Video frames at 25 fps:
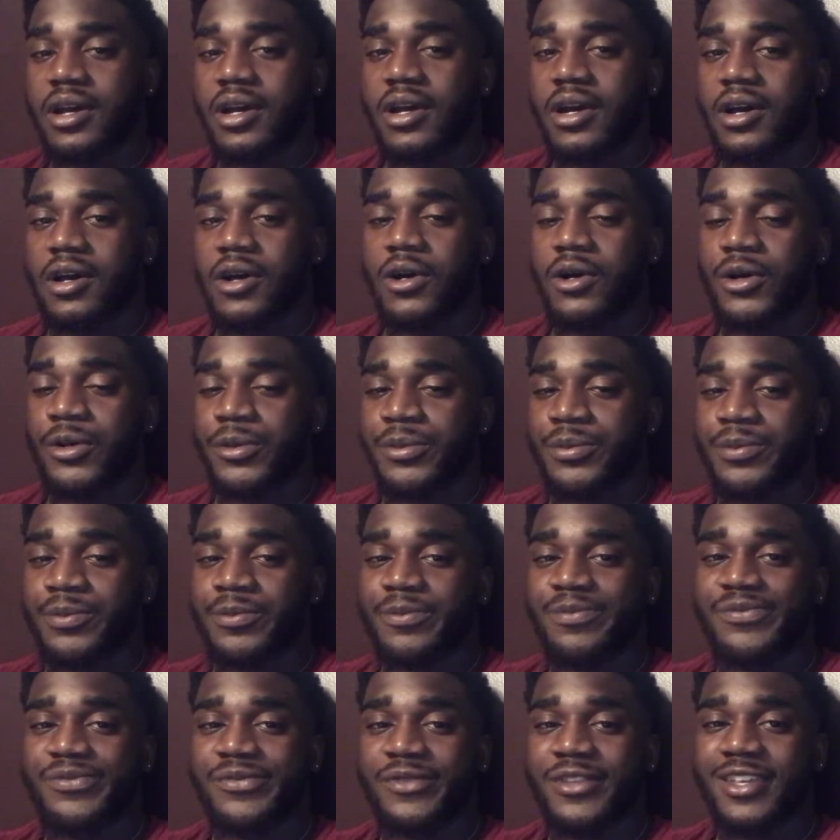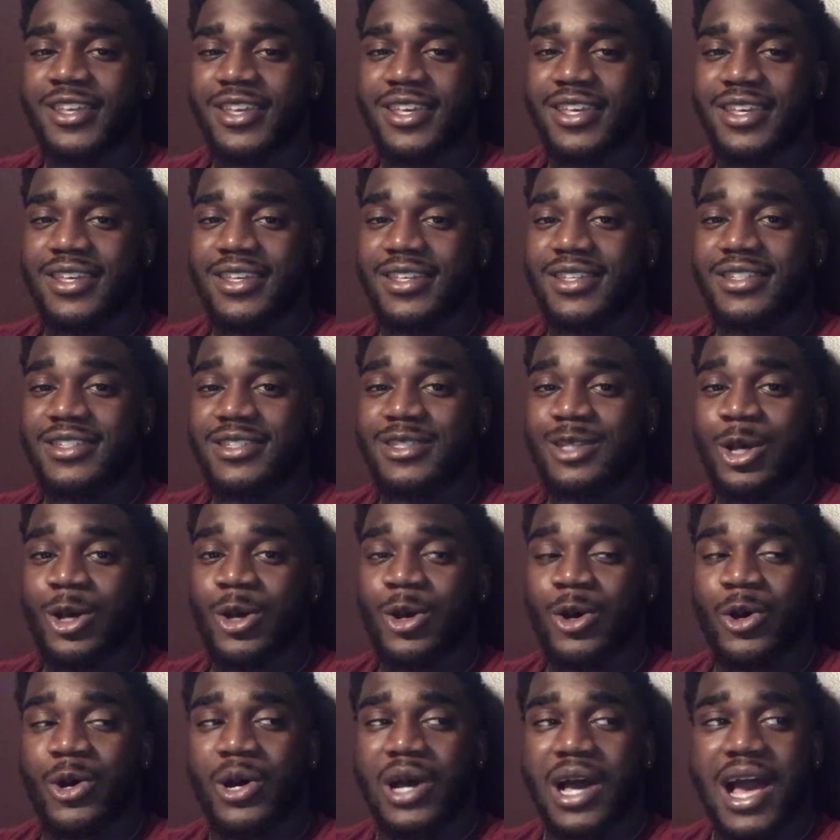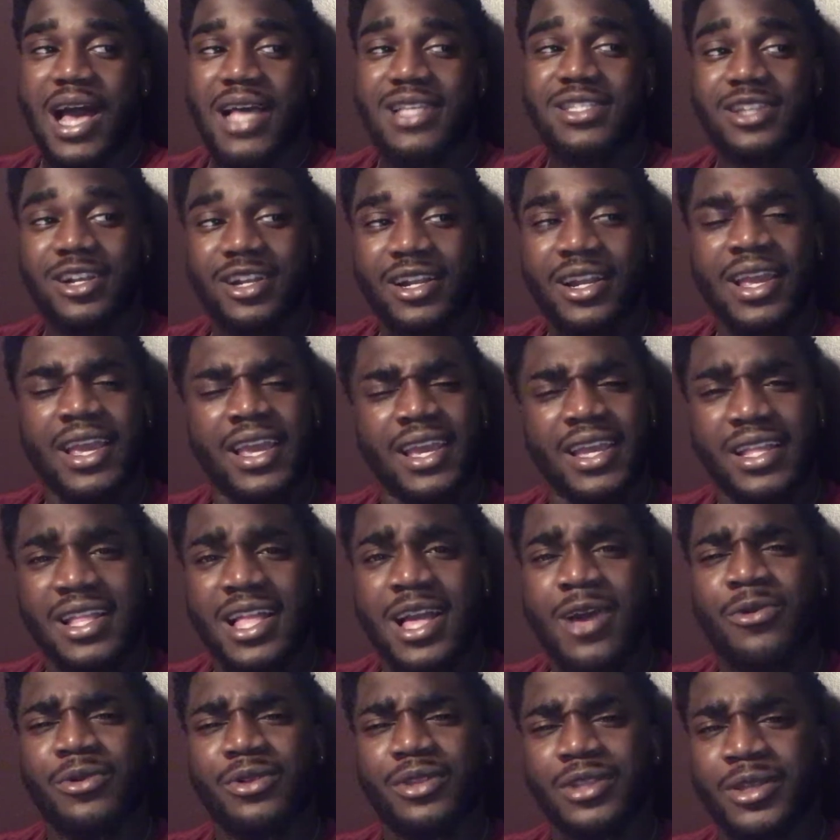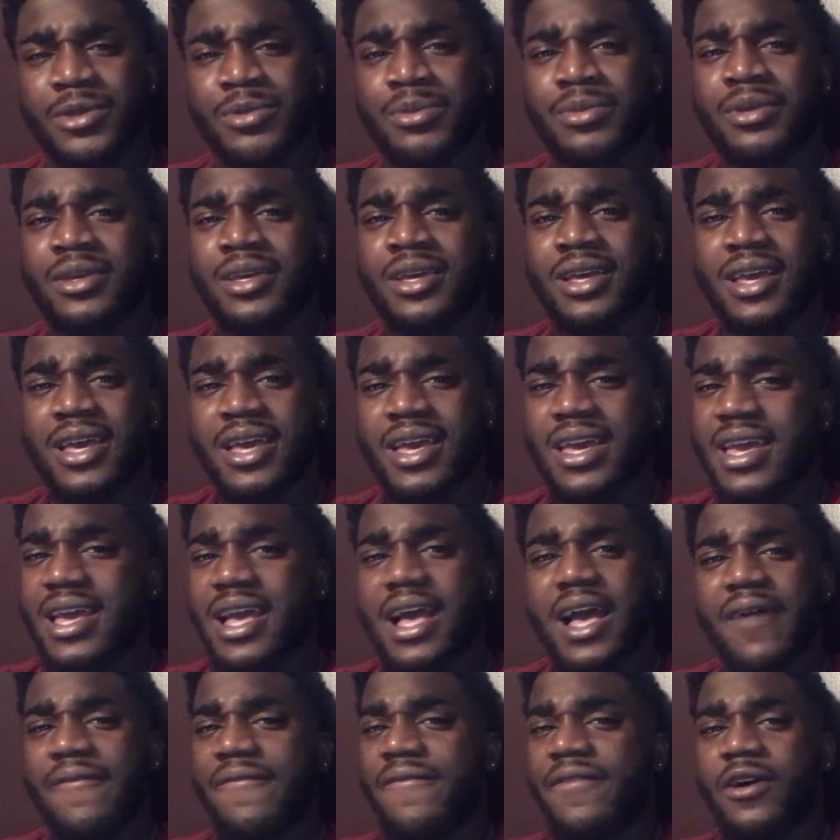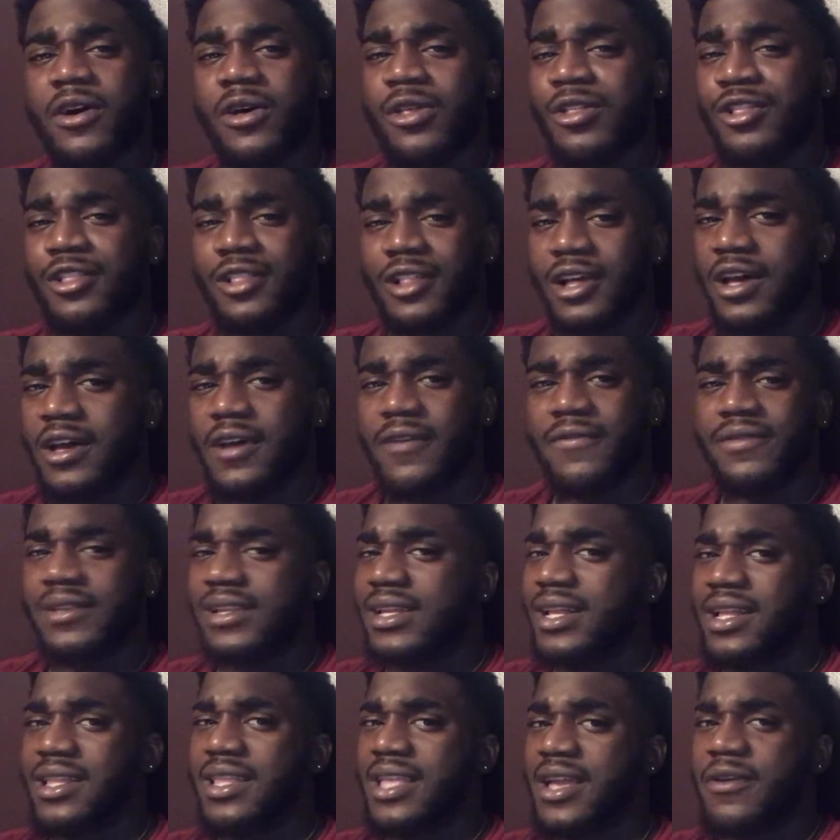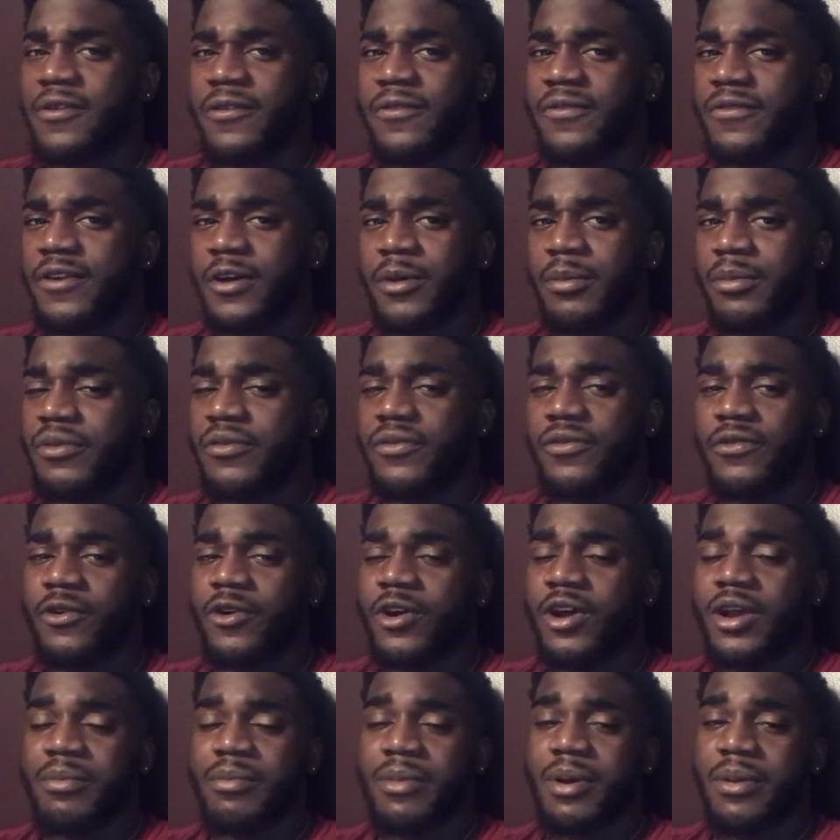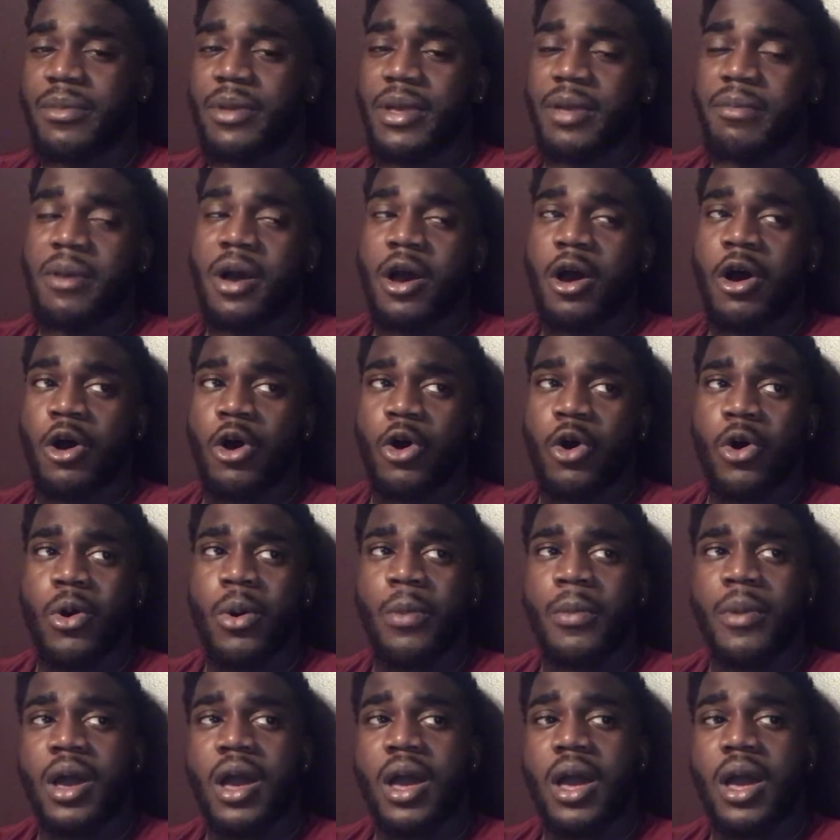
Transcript: Um, so I started hanging out with them. I felt love that I never felt before in my home.